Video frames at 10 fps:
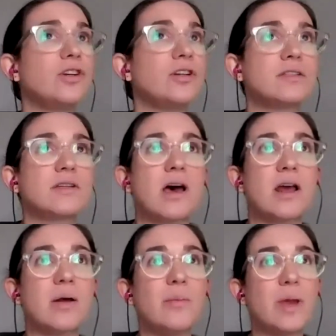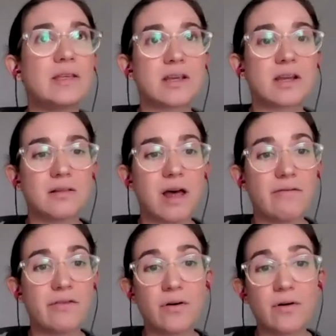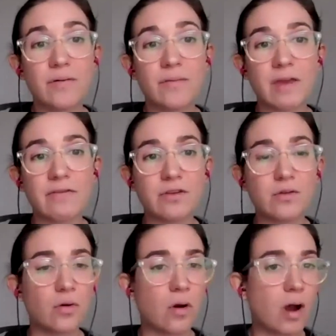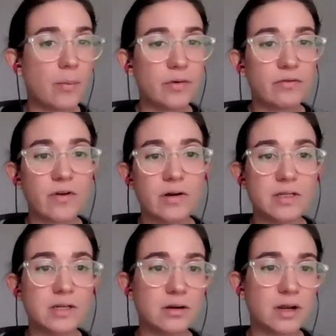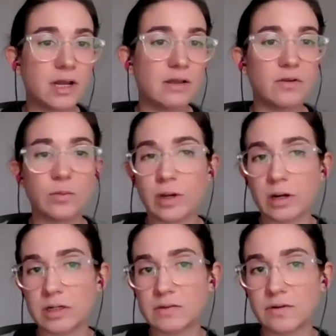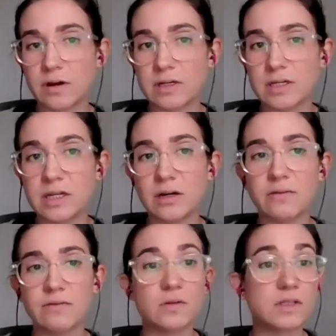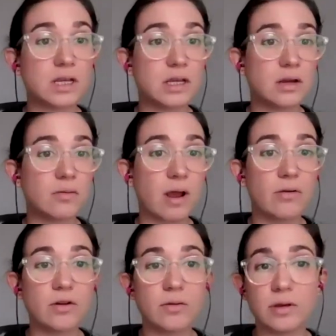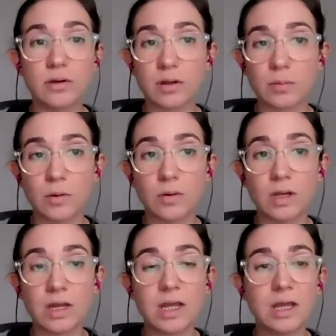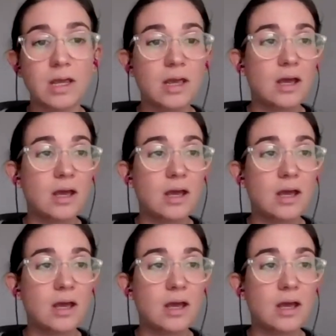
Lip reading: just on a basic level, if you grow up with volunteering, if your parents volunteer, if you see it around you in your community,